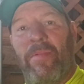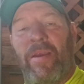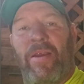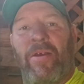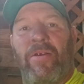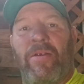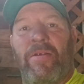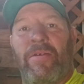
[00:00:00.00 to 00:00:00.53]

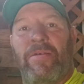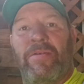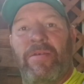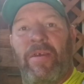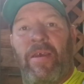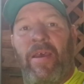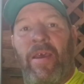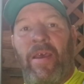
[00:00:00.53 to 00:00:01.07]
because
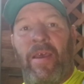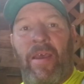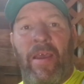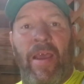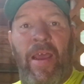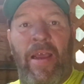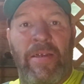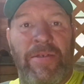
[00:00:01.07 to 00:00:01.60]

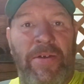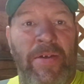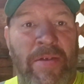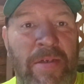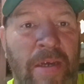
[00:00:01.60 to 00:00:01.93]
as you can